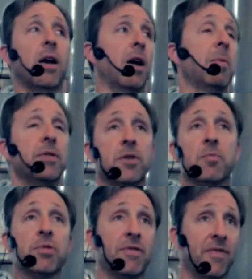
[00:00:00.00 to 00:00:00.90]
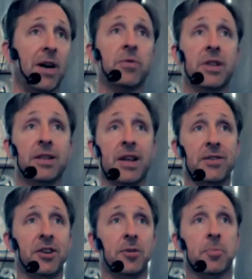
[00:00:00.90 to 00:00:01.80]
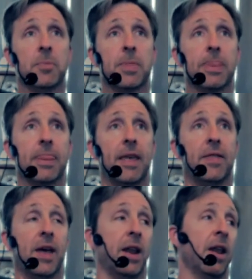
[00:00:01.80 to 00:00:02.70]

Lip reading: I'm also profoundly lazy in that